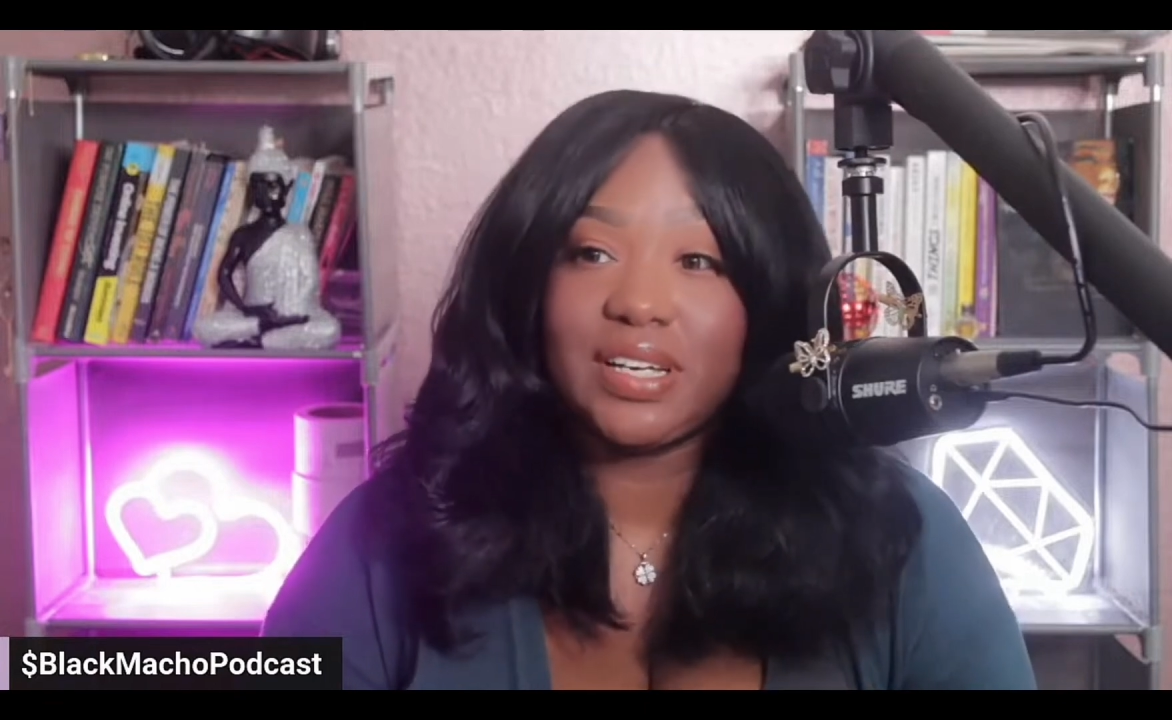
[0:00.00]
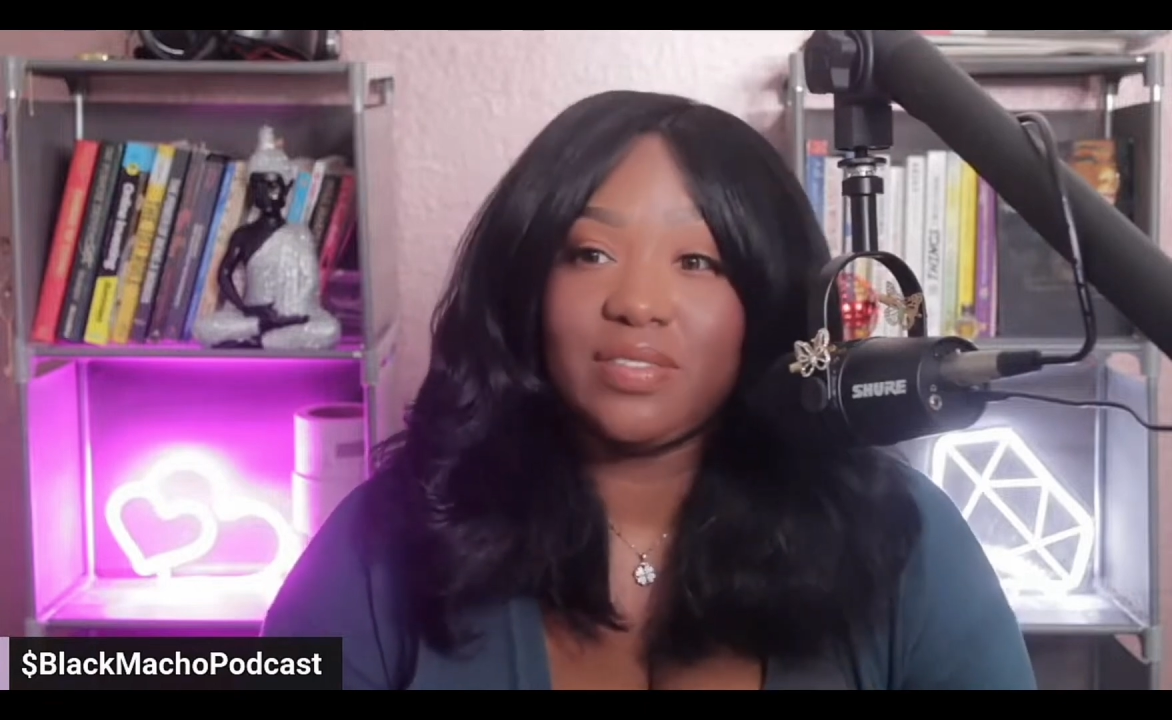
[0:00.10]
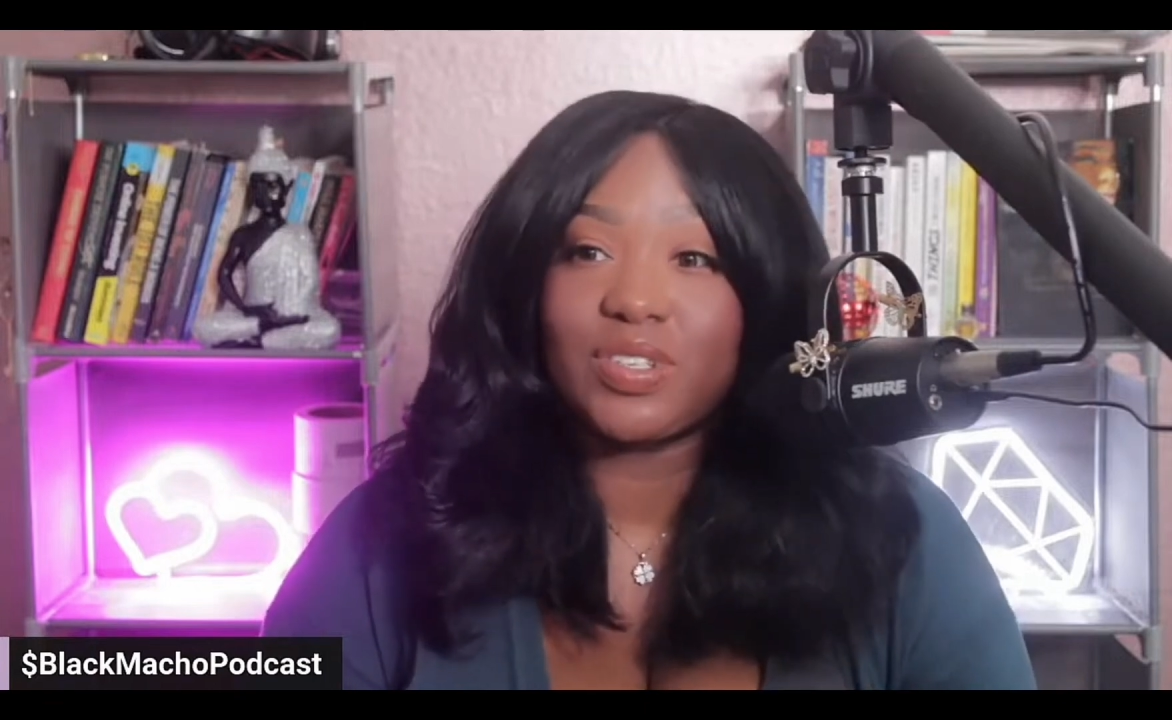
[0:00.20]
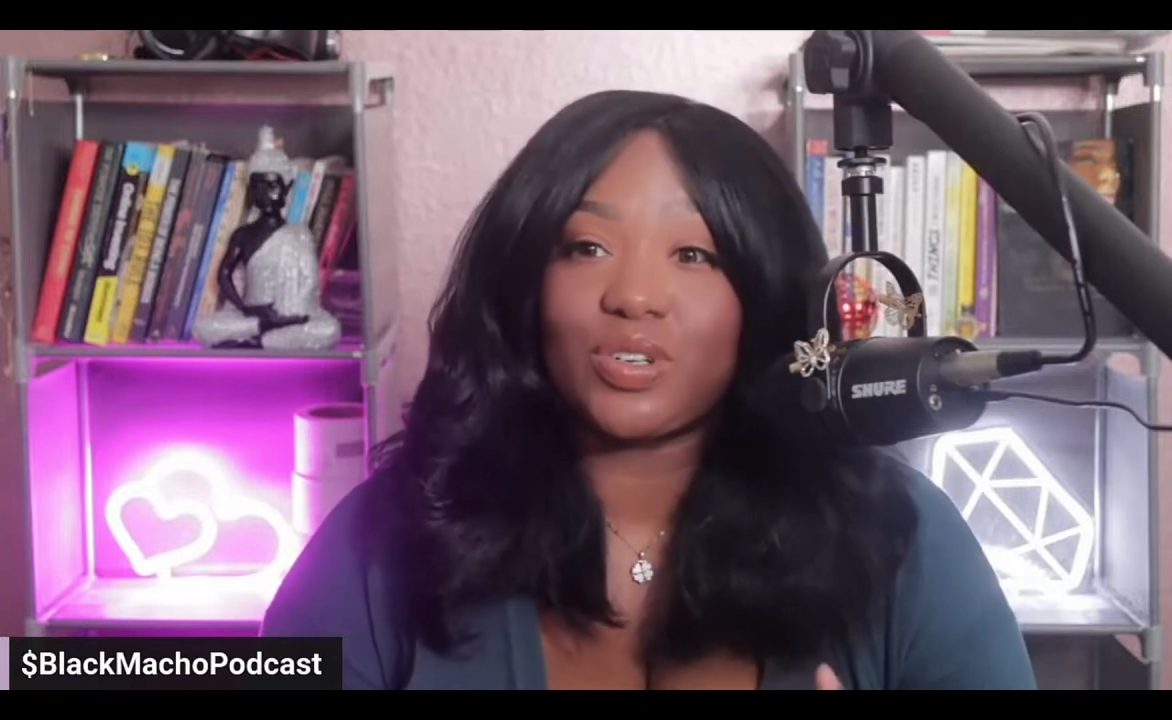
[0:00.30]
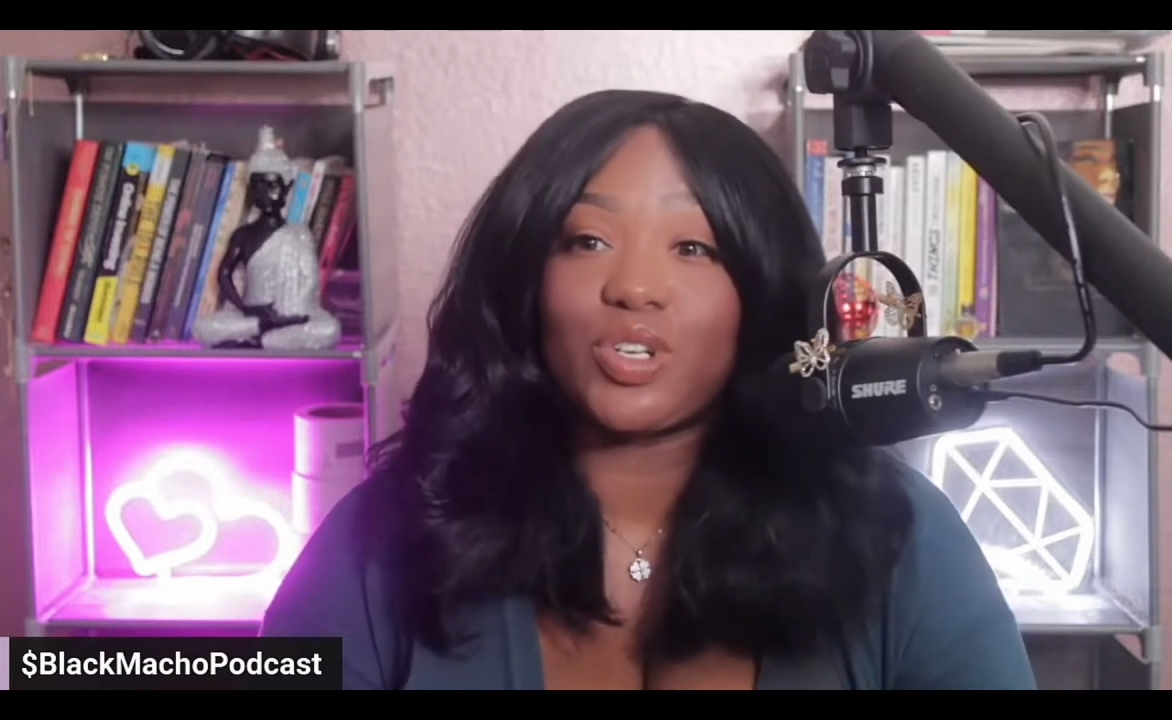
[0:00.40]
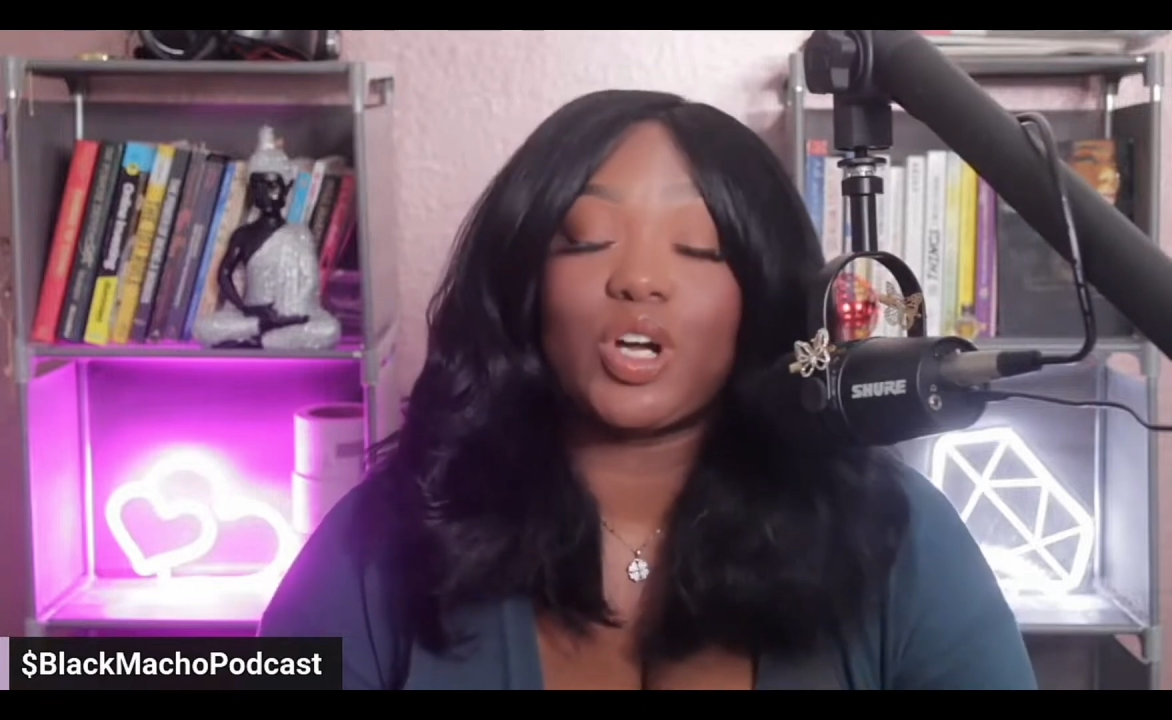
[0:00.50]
and start talking